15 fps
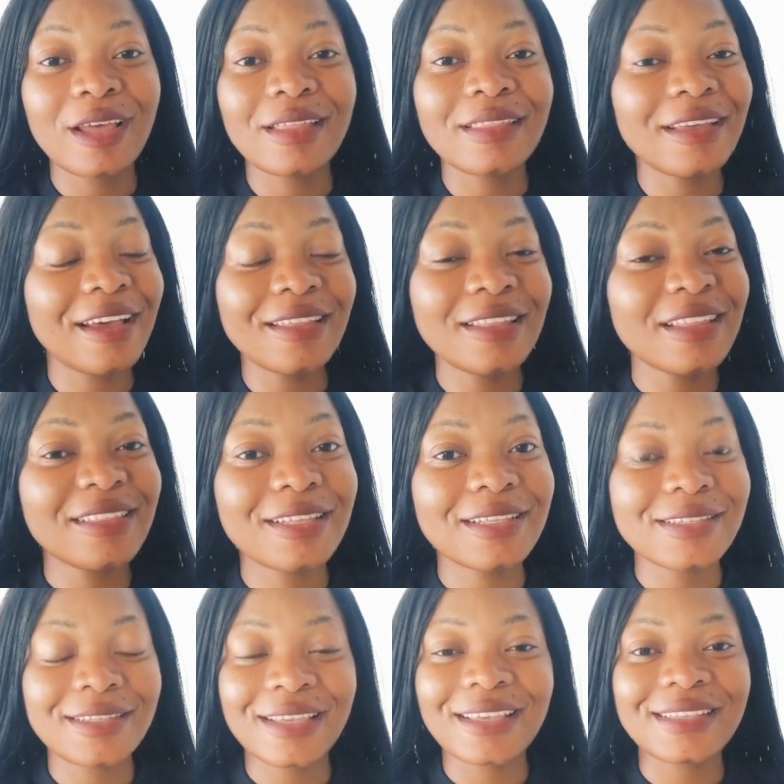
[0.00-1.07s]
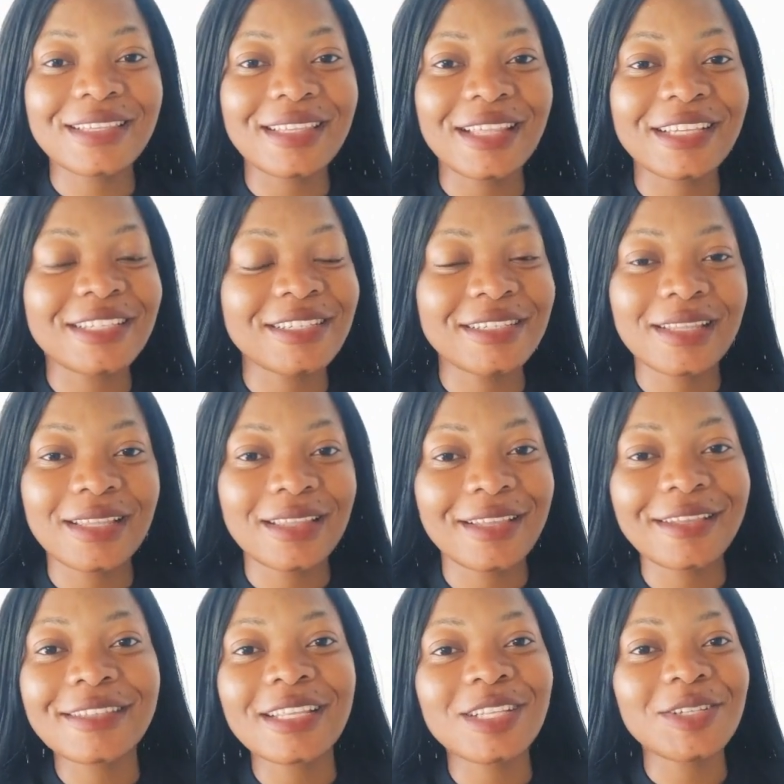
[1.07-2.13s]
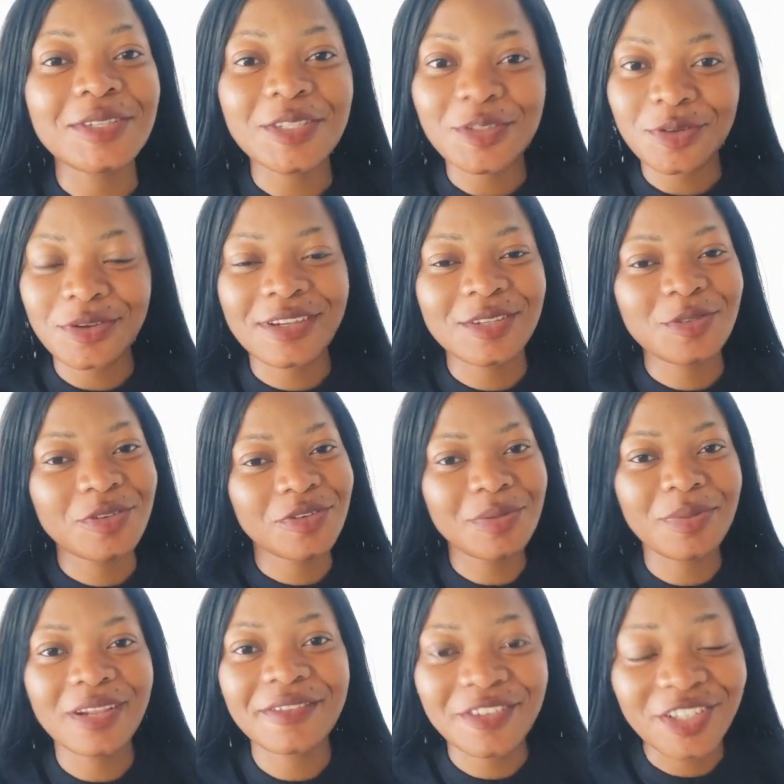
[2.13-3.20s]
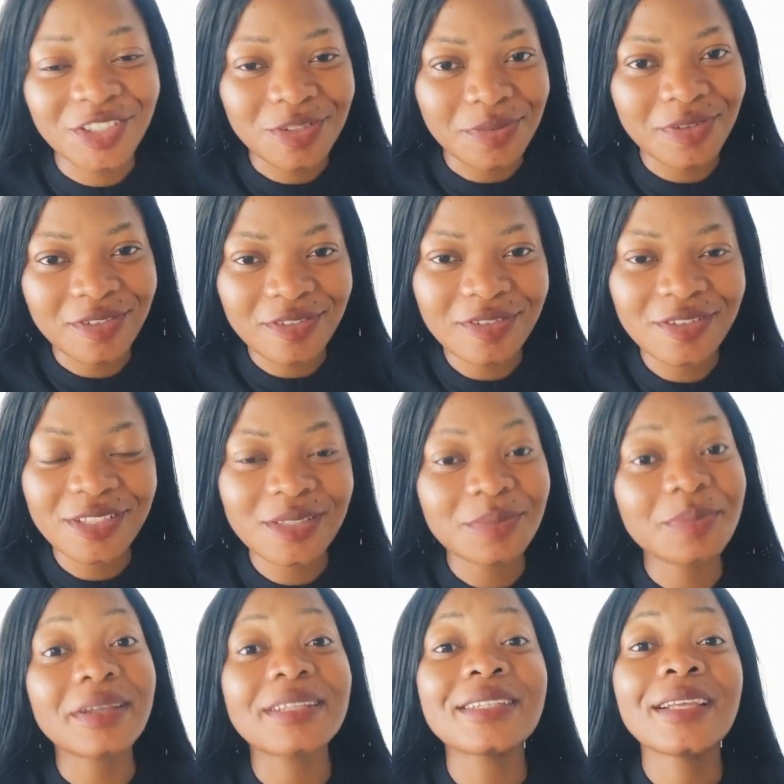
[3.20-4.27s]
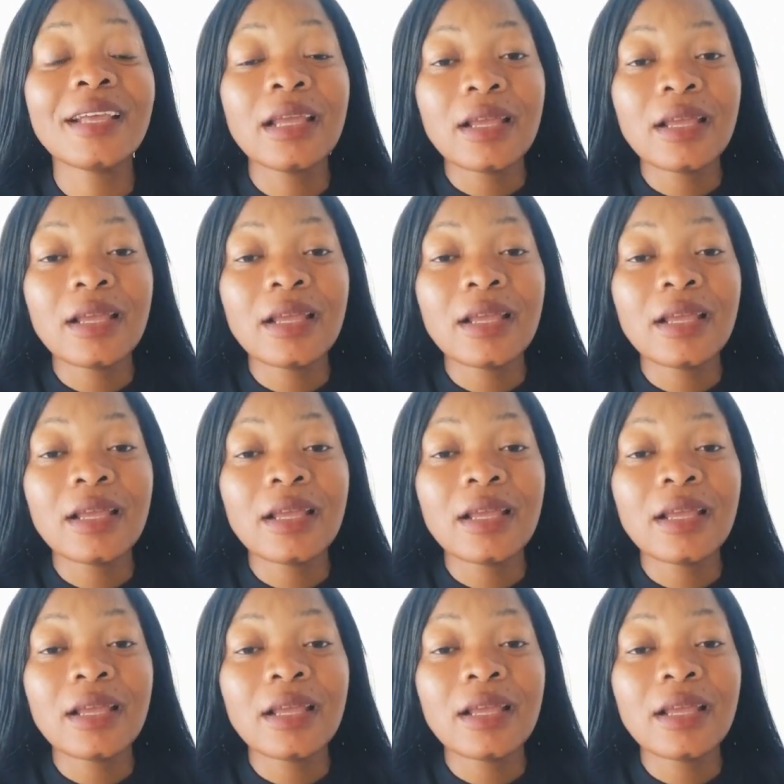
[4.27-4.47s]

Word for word: The other things, yes, they're just the things that you need to correct when you apply for a job inclusive, but